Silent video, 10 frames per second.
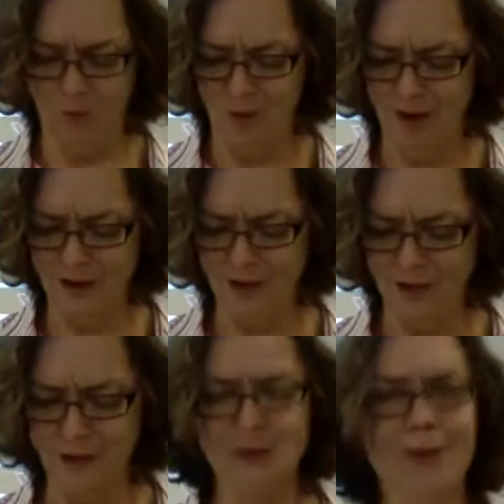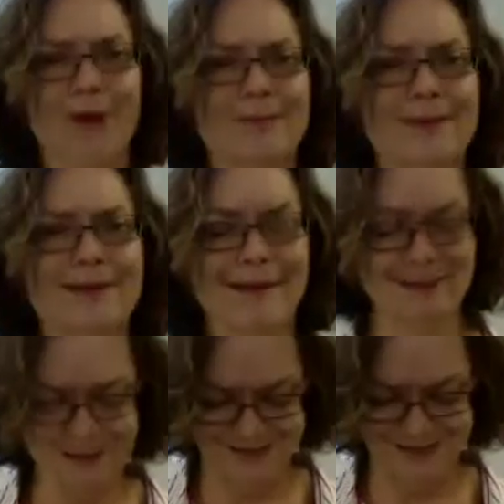
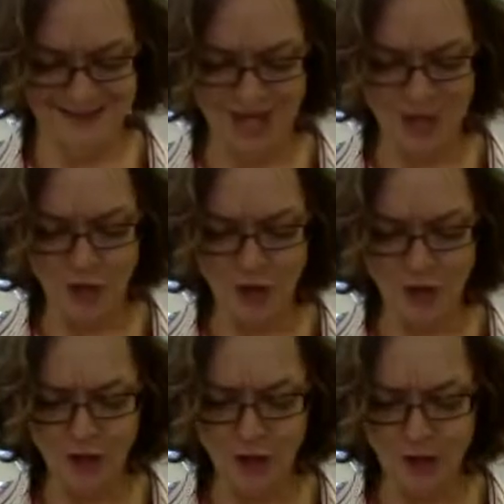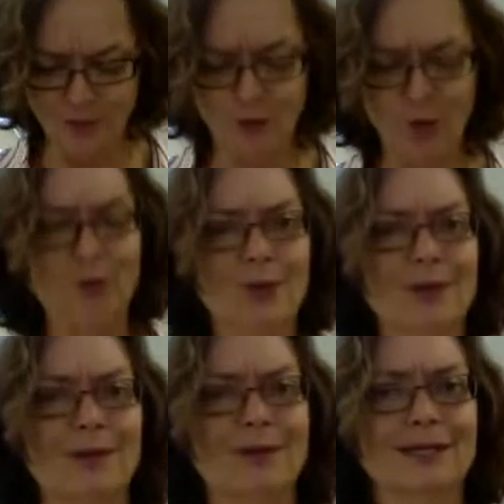Y-U-R-P-S, young urban
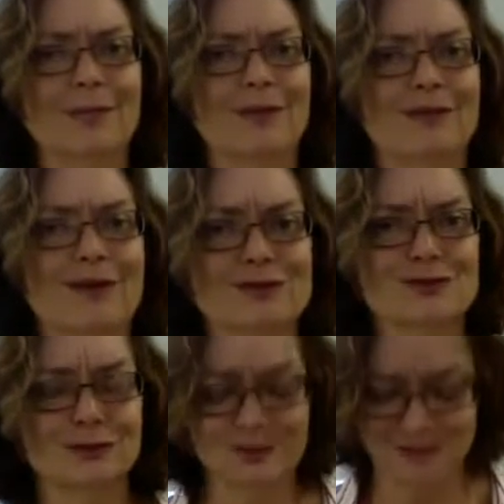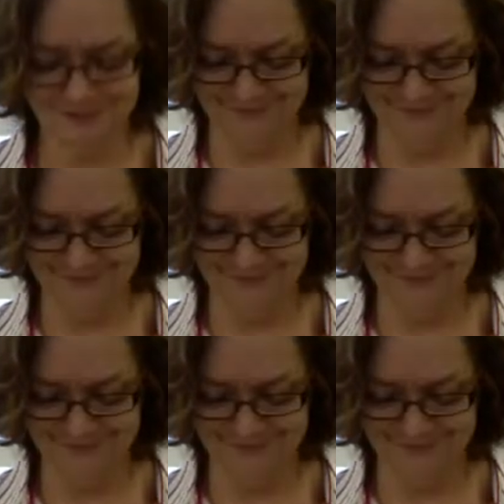rebuilding professionals,